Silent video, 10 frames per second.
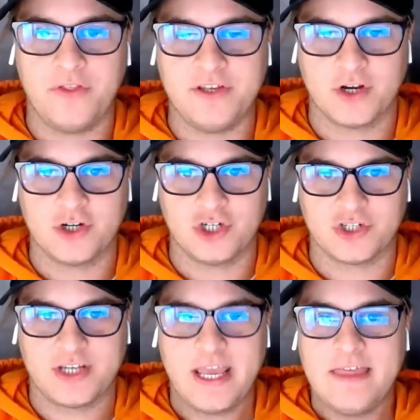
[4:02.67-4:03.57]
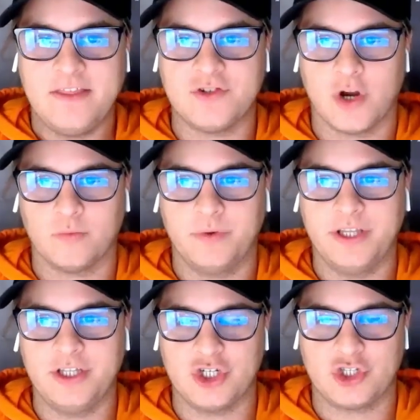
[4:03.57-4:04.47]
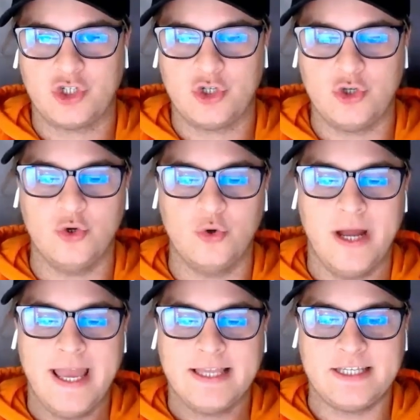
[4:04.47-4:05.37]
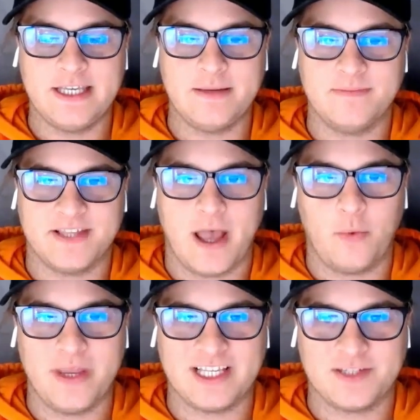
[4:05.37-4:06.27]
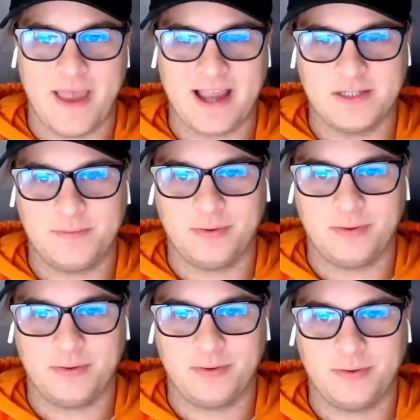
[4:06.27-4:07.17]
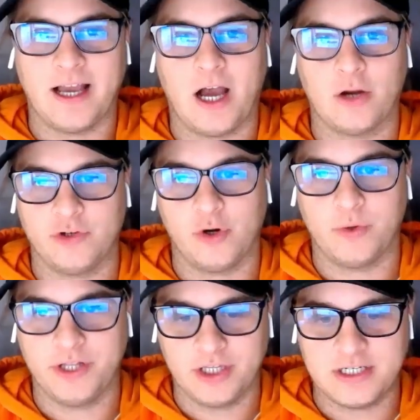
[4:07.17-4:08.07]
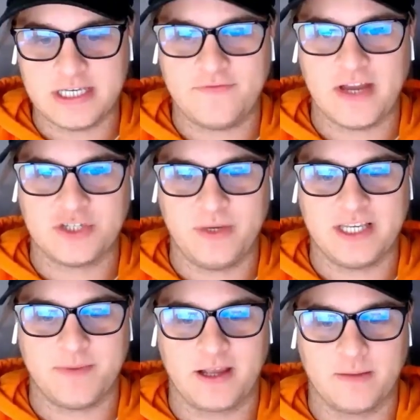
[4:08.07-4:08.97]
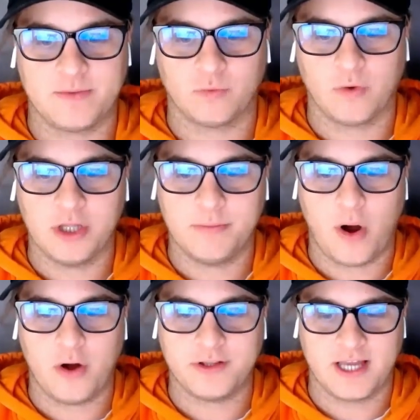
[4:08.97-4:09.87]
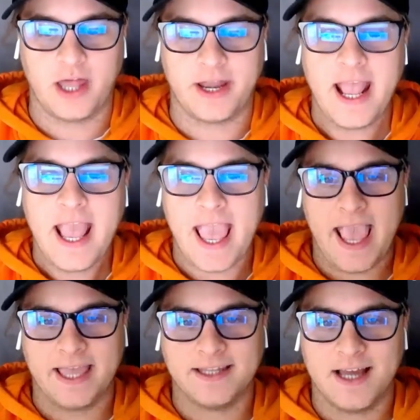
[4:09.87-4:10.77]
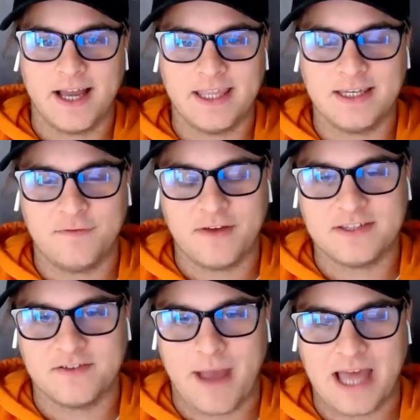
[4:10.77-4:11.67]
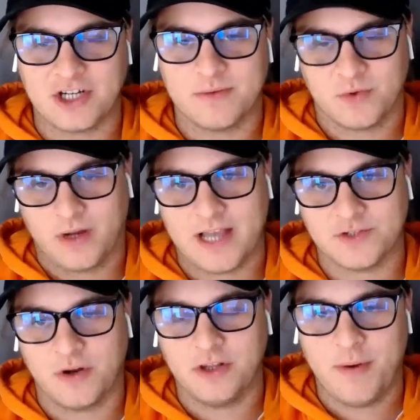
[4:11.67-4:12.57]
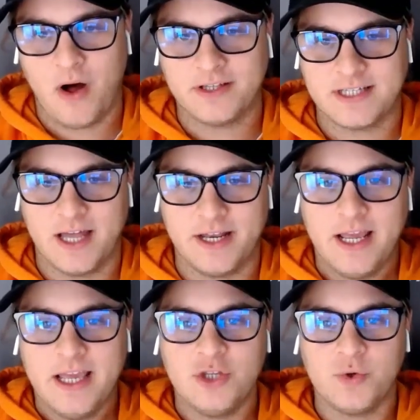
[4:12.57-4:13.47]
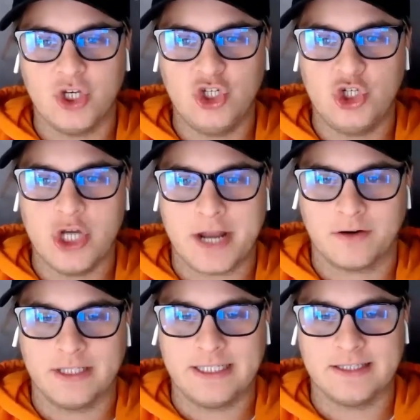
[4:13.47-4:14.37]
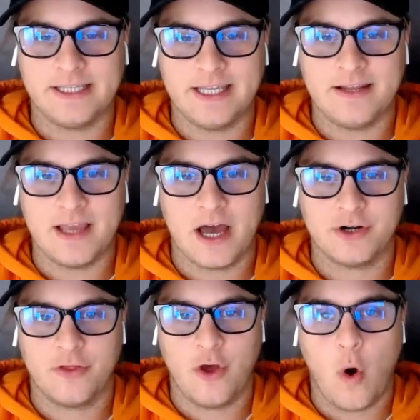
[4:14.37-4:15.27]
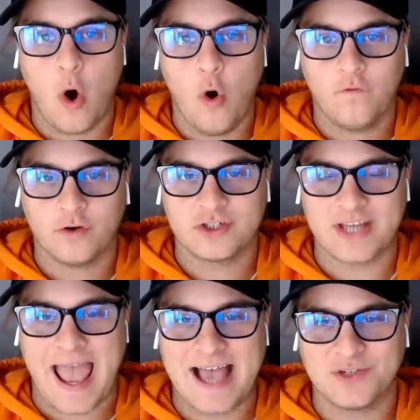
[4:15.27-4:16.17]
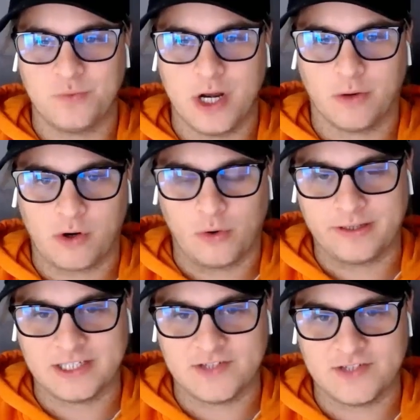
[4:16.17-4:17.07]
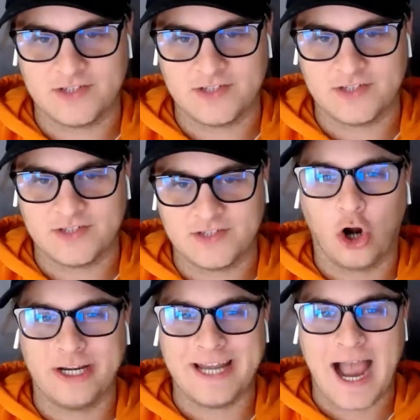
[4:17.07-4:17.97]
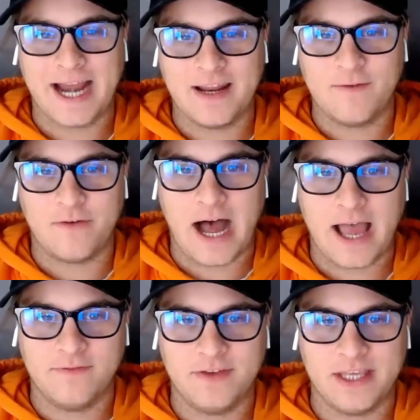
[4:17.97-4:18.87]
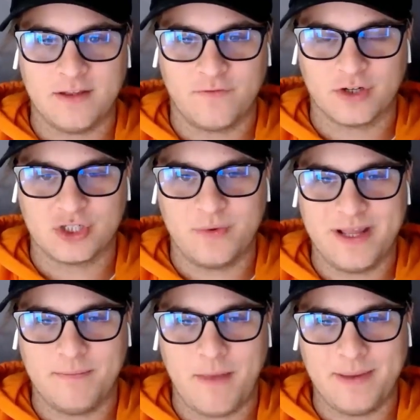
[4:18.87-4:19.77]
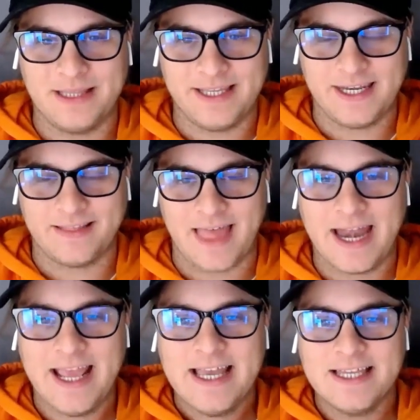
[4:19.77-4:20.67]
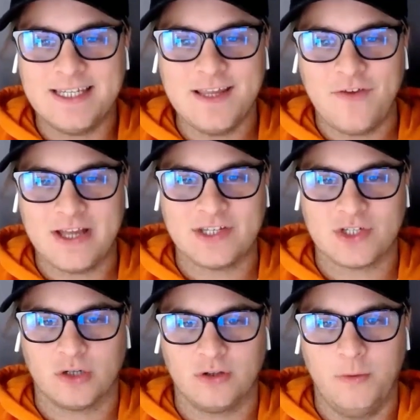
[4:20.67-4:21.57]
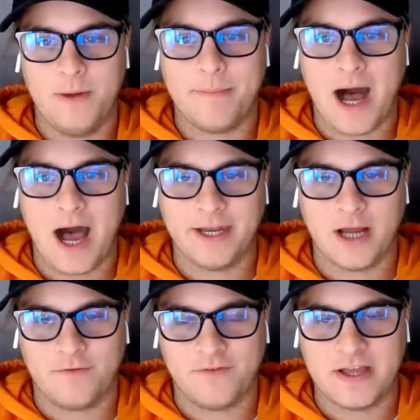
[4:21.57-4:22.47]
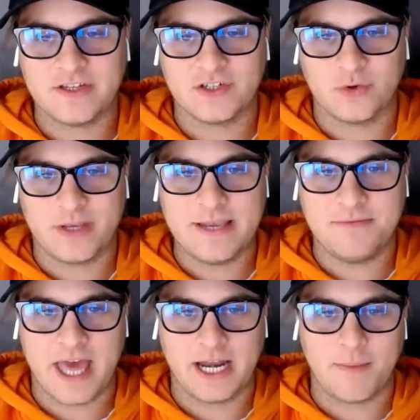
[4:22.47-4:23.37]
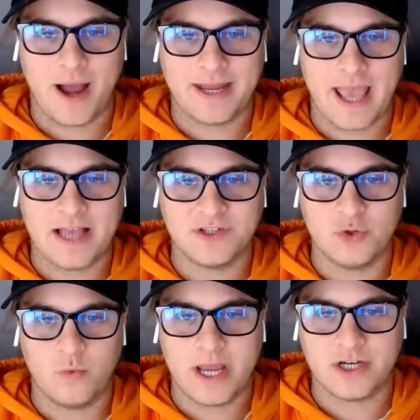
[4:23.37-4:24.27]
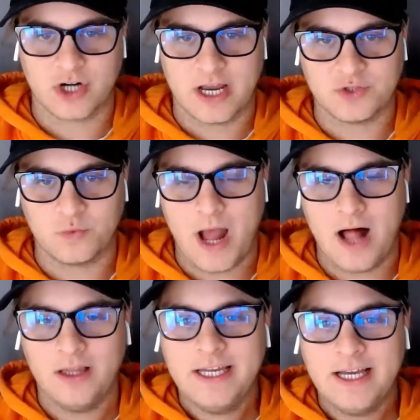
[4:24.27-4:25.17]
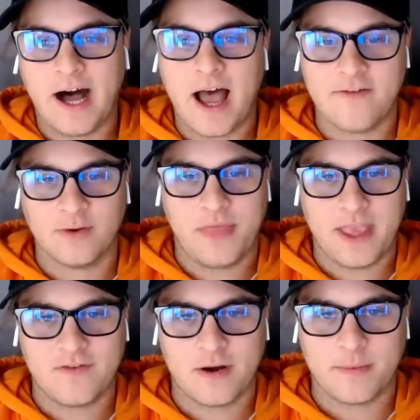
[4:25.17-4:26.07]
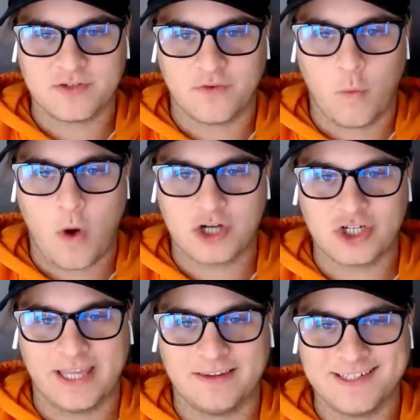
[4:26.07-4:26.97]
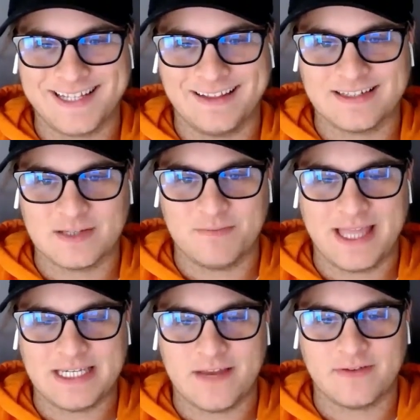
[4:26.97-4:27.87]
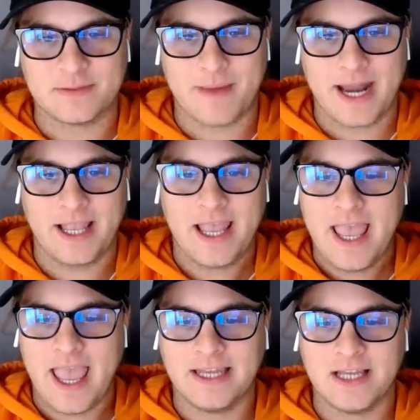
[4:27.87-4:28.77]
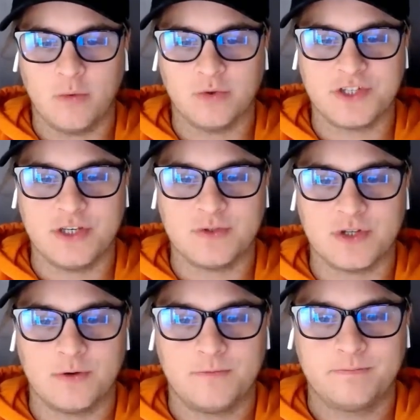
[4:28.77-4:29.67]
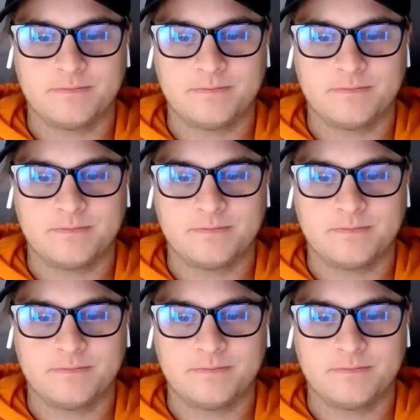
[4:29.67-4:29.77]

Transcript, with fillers: These are just these are really just two teams that we expect to play, uh, you know, really good defense. We expect them to run the ball a ton, and uh, in defensive matchups where guys run the ball a ton, you can generally lean the under. Though overs, as we are recording this video, are nine and five in the first week, maybe leaning that defenses are a little bit behind offenses. So keep that in mind as you wager as well. Uh, everyone, thank you very much for watching and listening. This has been Davis Mattek, and uh, we'll see you soon.